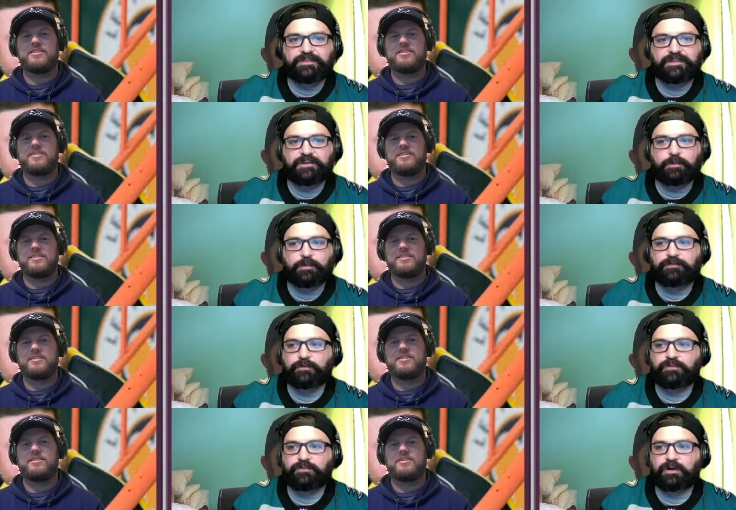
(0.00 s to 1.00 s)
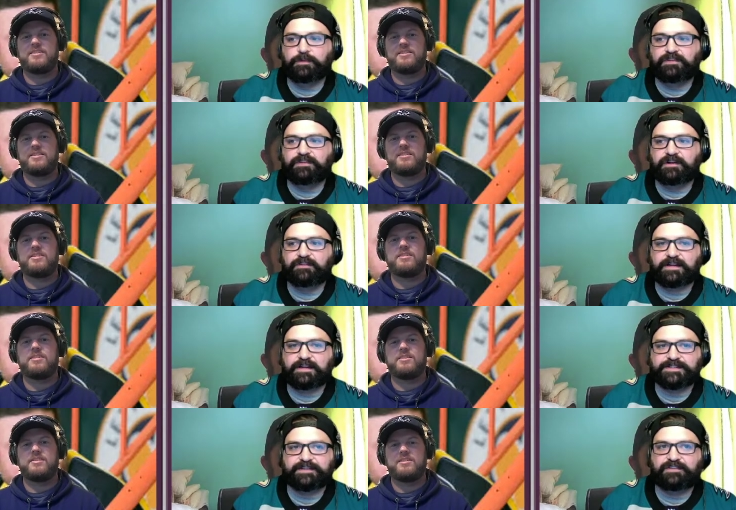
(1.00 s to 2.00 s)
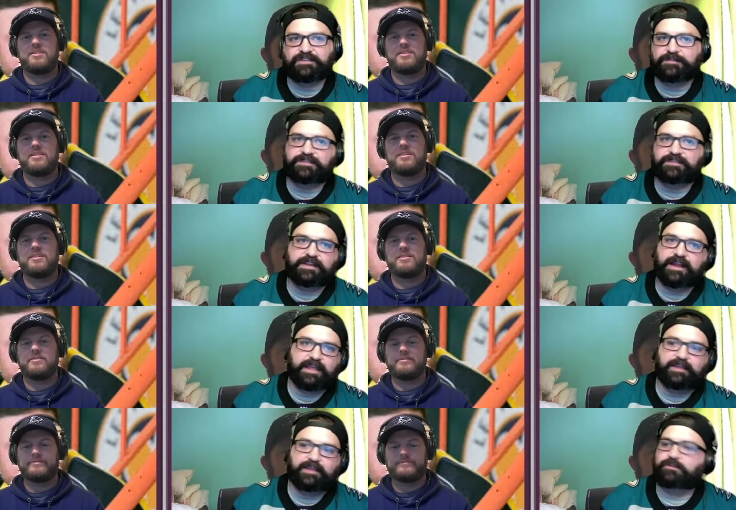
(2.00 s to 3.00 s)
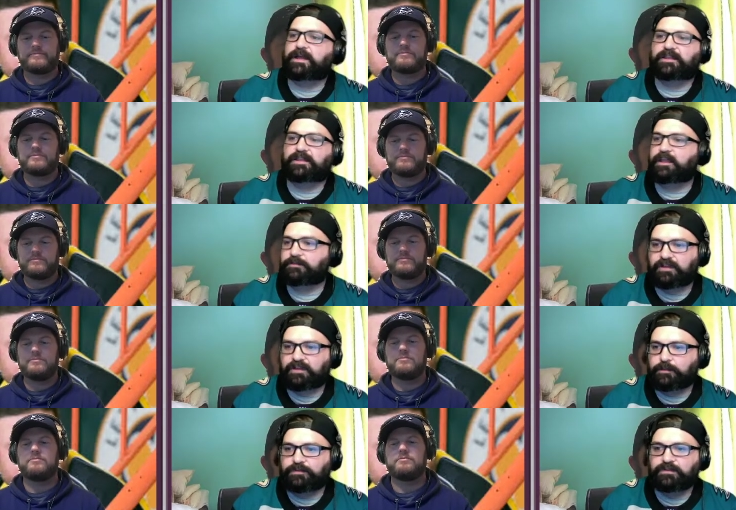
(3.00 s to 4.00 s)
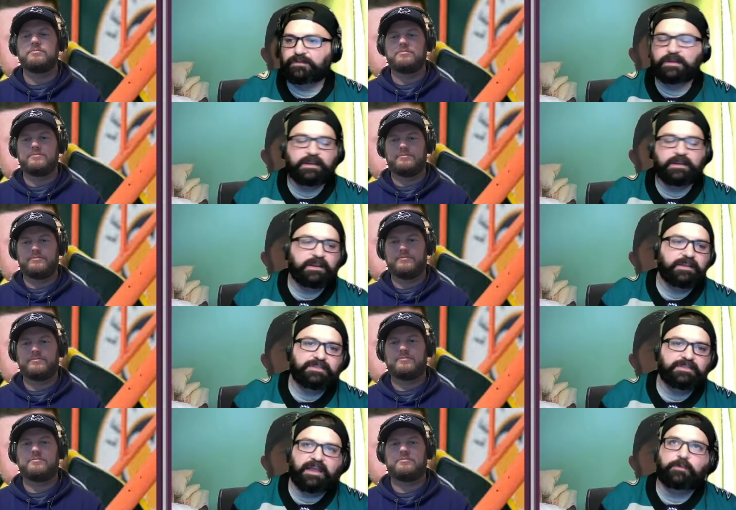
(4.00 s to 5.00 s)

Speaker 1: started, where the Ducks lost like 17 out of X amount of games. Like it was, that was a